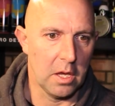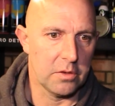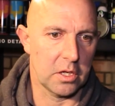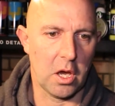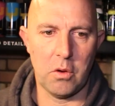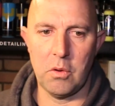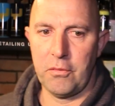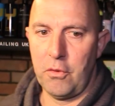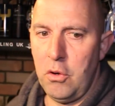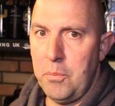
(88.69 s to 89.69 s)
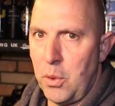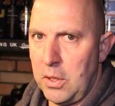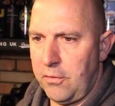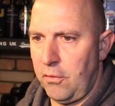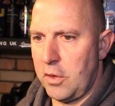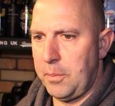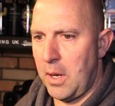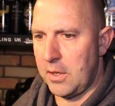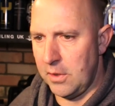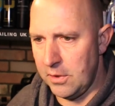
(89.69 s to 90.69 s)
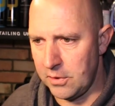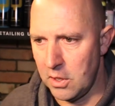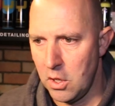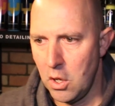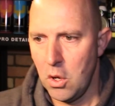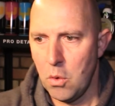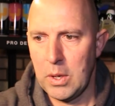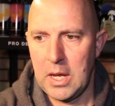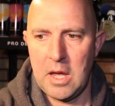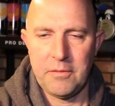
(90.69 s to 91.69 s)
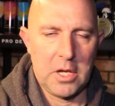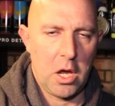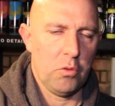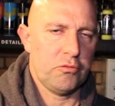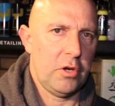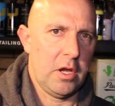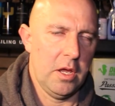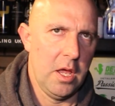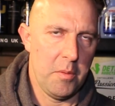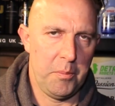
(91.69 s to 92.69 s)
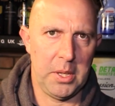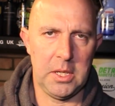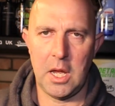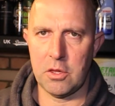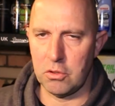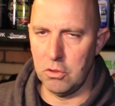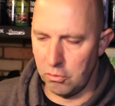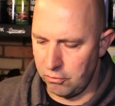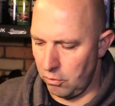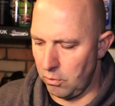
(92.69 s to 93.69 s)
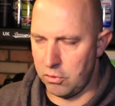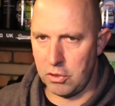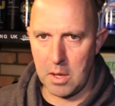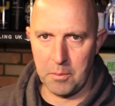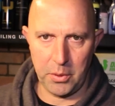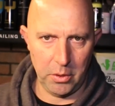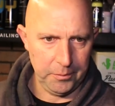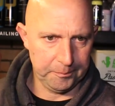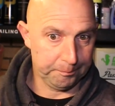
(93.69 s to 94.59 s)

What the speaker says: to go through, put it through its paces. We have an ultra pH neutral shampoo.